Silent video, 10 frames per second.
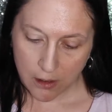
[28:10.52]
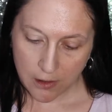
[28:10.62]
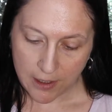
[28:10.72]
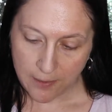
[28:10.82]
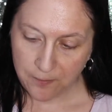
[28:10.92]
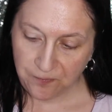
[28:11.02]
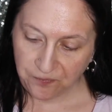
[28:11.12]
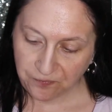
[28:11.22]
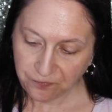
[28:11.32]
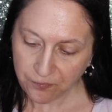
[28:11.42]
All right,
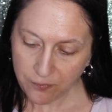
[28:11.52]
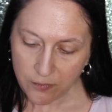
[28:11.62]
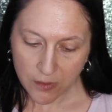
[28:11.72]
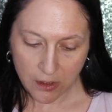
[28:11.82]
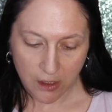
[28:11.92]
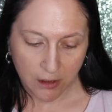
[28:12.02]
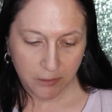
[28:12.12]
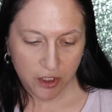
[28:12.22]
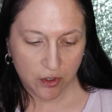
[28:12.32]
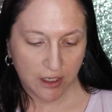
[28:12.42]
now
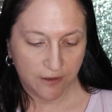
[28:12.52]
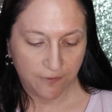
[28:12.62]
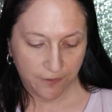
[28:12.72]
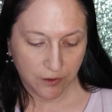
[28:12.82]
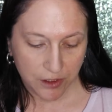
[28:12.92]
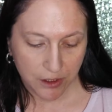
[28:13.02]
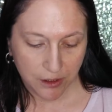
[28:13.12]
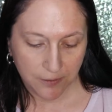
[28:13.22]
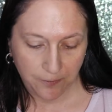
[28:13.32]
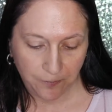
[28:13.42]
let me try the
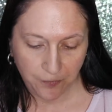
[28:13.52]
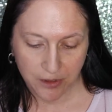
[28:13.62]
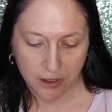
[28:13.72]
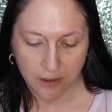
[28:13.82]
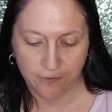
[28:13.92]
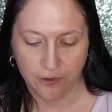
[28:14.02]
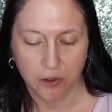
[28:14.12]
Filt'R, the